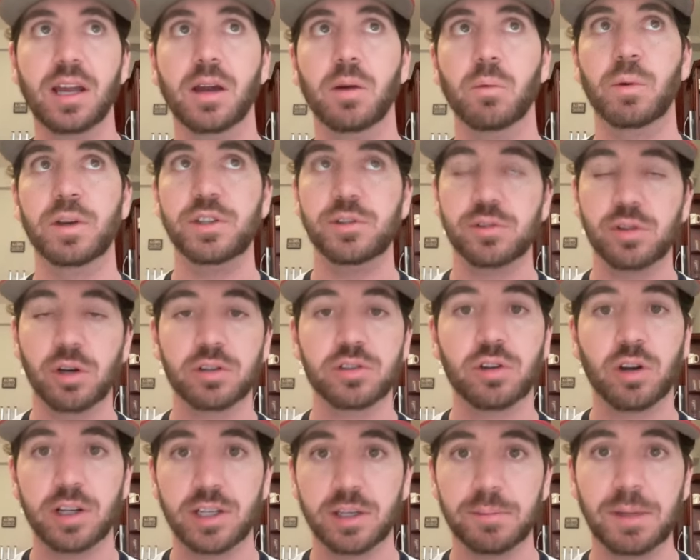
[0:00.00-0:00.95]
When you start
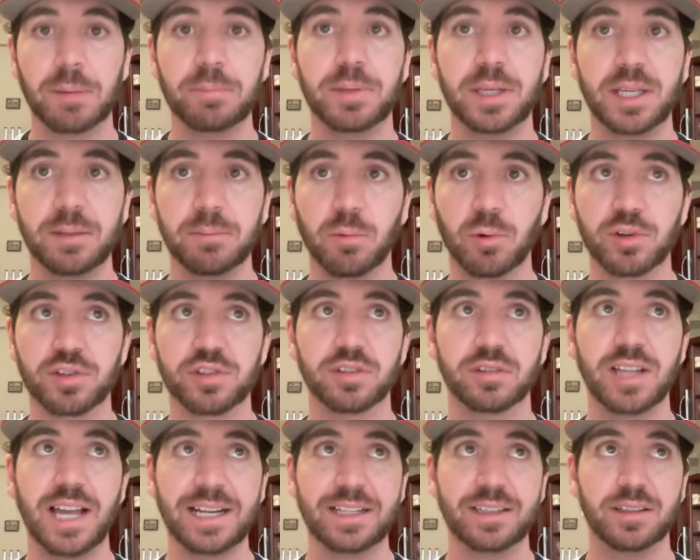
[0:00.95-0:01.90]
talking about being more
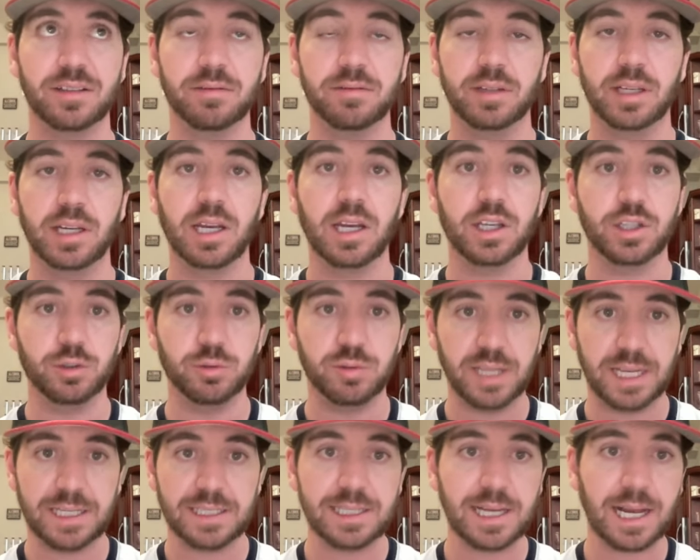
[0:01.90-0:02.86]
selective, you
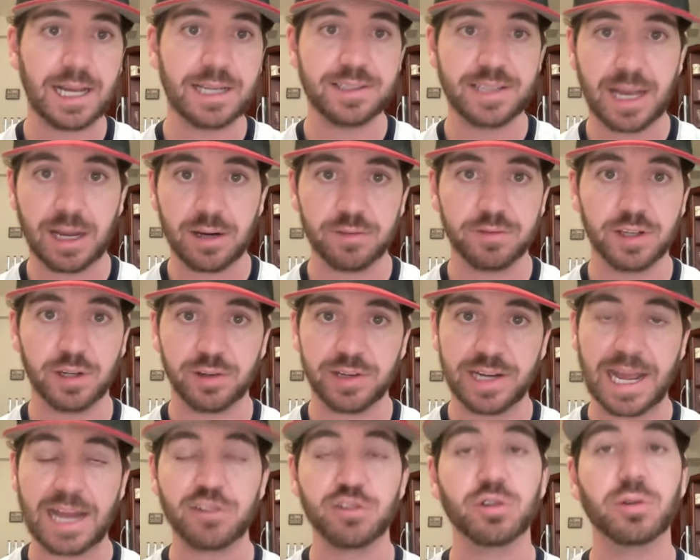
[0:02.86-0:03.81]
take guys out of their
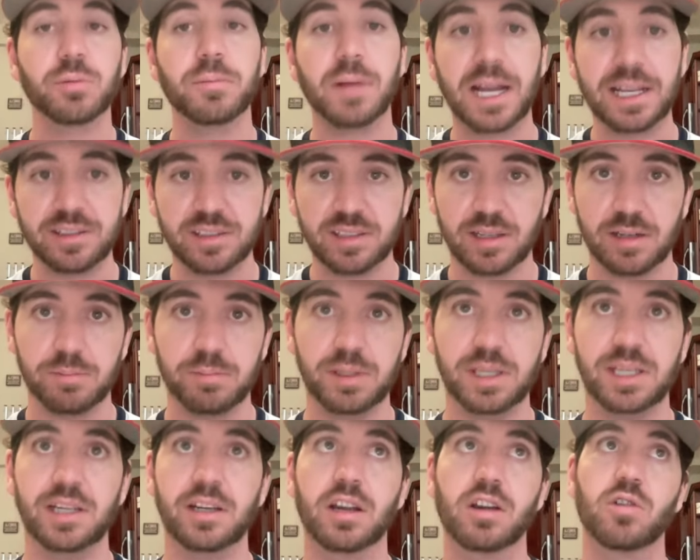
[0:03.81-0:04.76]
natural mindset of
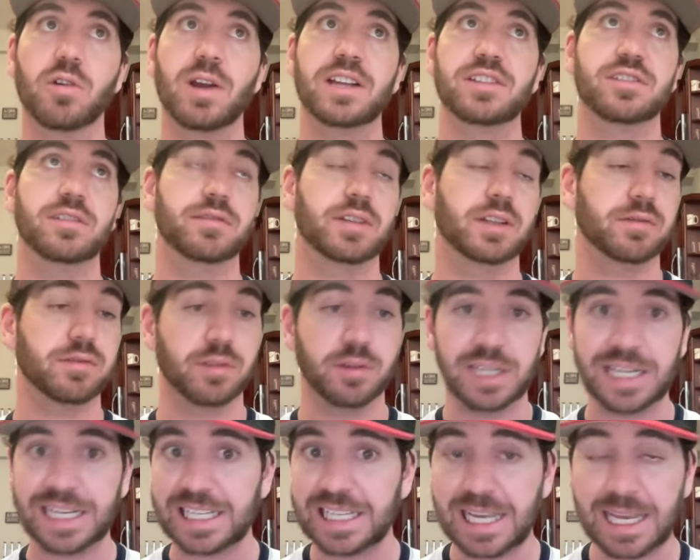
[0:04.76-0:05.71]
being aggressive. And
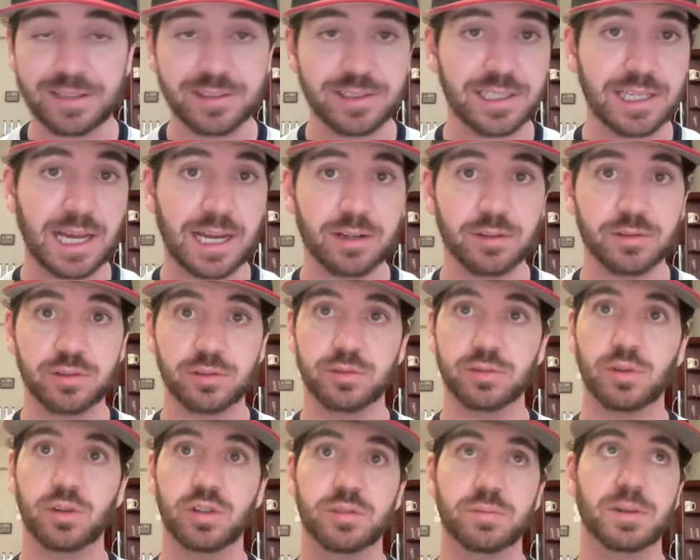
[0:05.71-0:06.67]
for Nick Castellanos,
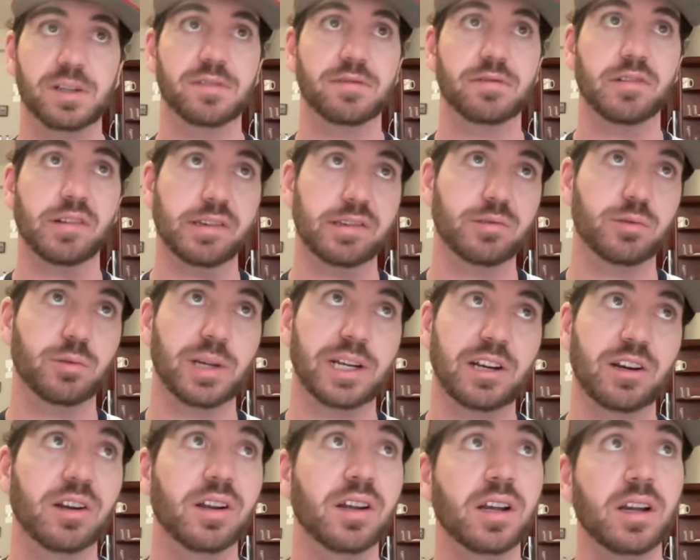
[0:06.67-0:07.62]
who's always been a free
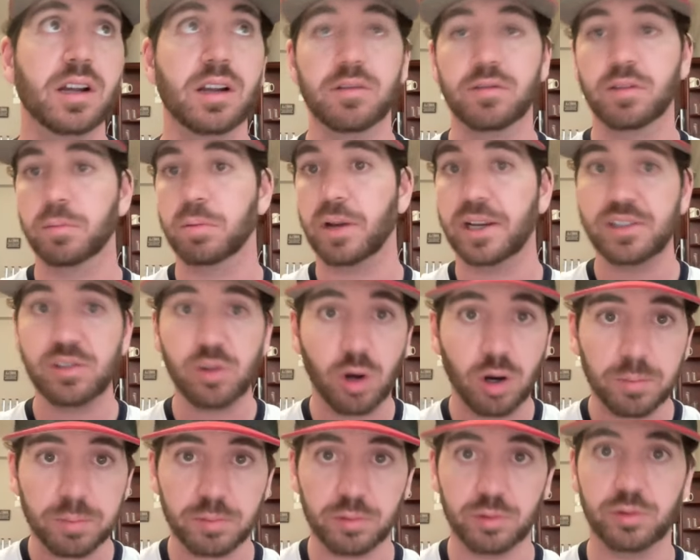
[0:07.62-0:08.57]
swinger, for Bryce
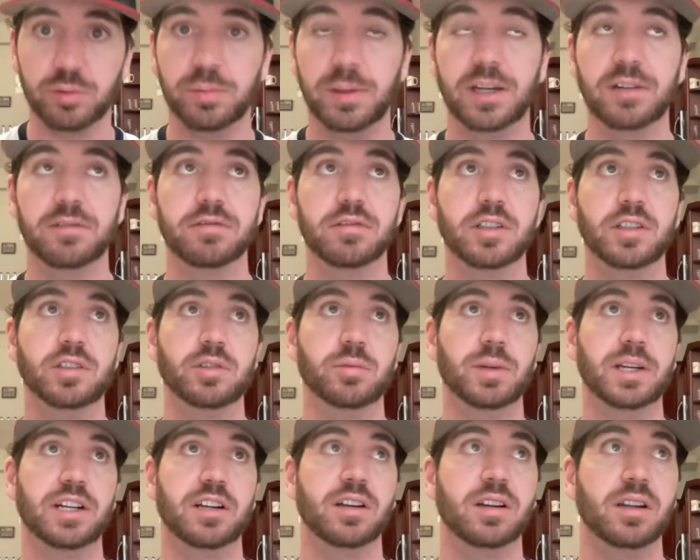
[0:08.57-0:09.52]
Harper, who's been a free
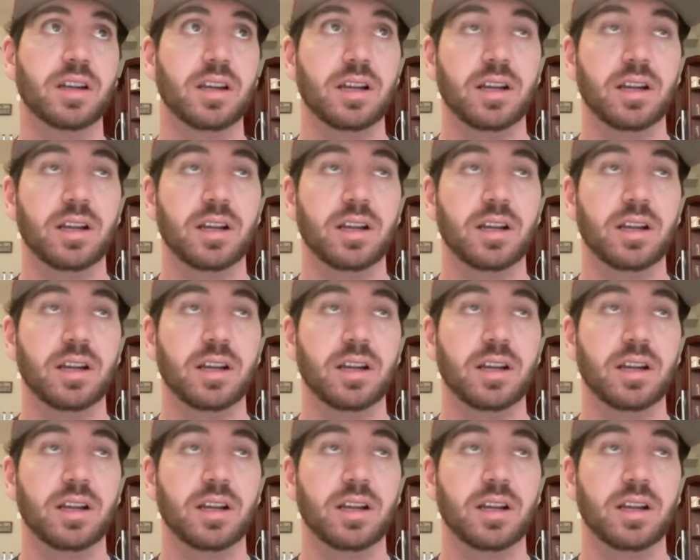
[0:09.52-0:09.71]
swinger,